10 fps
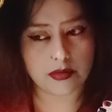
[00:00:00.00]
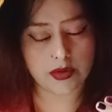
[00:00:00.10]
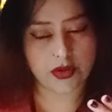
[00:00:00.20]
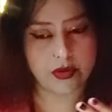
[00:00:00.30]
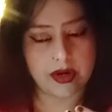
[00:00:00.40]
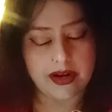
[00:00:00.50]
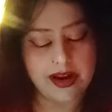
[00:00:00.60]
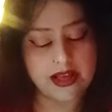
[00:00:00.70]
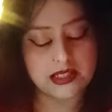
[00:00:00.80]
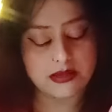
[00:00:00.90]
you're
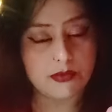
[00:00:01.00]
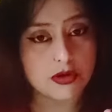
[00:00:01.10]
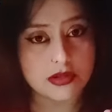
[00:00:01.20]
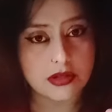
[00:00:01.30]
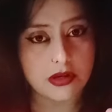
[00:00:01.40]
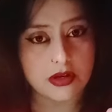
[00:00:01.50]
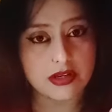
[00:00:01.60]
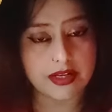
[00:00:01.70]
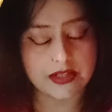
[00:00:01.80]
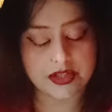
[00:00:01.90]
less emotional, or
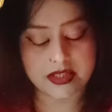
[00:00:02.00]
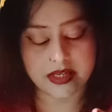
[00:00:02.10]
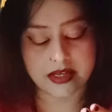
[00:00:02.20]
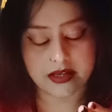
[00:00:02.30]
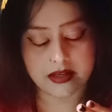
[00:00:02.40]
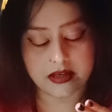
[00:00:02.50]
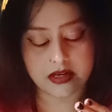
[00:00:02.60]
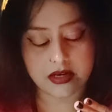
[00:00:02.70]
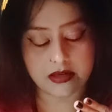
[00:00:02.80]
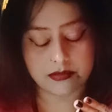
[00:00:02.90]
let's just say,
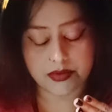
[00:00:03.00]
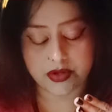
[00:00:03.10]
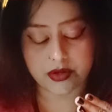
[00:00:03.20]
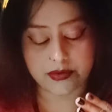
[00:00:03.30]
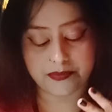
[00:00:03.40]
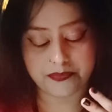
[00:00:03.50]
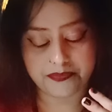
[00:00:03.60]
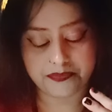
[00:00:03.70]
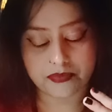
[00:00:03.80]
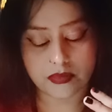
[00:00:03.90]
you know,
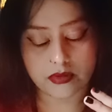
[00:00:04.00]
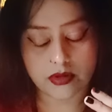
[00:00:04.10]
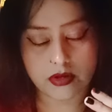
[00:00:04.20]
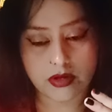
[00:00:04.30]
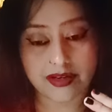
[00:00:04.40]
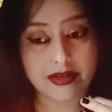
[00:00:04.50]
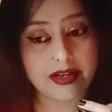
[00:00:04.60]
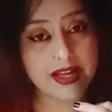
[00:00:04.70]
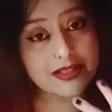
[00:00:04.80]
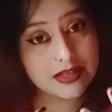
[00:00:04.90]

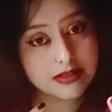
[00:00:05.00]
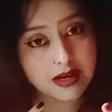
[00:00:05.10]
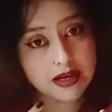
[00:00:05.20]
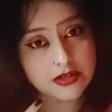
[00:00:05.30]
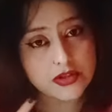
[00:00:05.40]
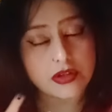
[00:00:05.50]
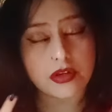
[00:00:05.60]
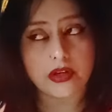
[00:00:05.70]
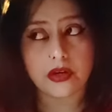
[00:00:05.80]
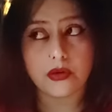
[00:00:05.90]
less attached,
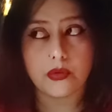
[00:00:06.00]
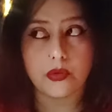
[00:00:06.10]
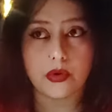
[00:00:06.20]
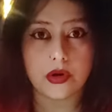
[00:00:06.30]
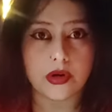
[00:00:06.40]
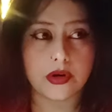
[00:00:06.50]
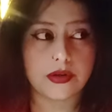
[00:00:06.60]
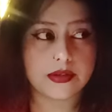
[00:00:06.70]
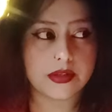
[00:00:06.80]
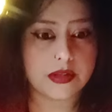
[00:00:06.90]
or
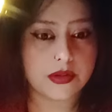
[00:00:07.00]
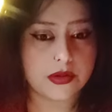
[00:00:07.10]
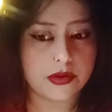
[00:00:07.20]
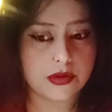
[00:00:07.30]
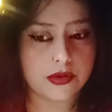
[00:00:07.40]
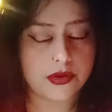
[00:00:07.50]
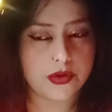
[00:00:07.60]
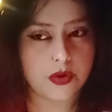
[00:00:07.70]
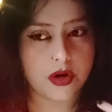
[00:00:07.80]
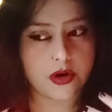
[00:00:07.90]

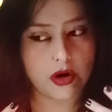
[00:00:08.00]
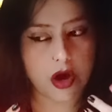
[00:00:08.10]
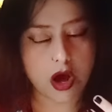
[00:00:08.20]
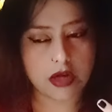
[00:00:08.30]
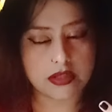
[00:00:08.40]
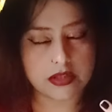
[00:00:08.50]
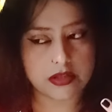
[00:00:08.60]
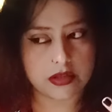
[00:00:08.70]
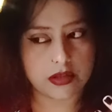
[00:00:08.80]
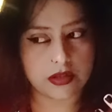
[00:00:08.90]
you are not,
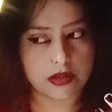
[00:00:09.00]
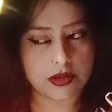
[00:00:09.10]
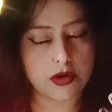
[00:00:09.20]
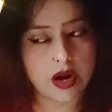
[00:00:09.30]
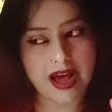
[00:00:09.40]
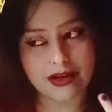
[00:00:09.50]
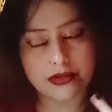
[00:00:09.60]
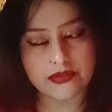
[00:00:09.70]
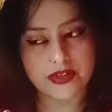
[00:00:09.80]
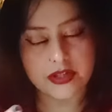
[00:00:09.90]
you're out
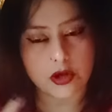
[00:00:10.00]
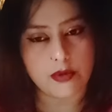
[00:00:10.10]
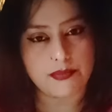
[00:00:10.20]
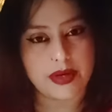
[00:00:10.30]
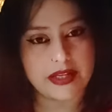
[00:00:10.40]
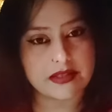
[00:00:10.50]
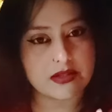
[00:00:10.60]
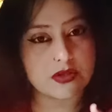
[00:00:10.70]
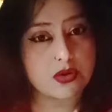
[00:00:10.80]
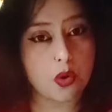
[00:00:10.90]
of this complex
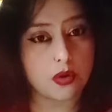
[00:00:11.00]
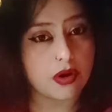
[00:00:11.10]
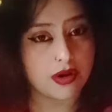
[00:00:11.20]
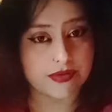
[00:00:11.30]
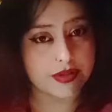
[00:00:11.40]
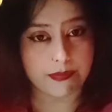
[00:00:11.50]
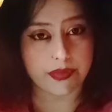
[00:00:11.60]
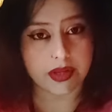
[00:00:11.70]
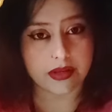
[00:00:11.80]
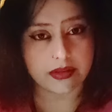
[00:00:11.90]
zone of
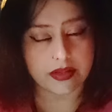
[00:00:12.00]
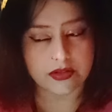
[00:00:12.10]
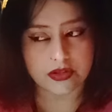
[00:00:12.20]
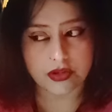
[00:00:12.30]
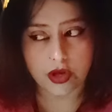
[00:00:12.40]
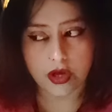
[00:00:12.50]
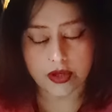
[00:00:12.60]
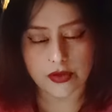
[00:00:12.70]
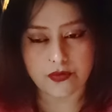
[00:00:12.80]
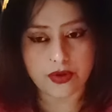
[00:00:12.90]
something that
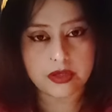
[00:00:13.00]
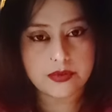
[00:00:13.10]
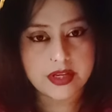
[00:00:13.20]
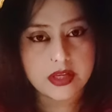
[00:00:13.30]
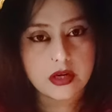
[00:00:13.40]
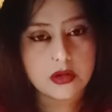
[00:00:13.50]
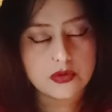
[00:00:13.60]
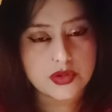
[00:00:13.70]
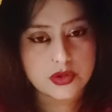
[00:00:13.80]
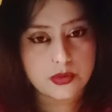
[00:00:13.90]
you felt very
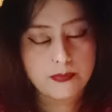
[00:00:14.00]
close to.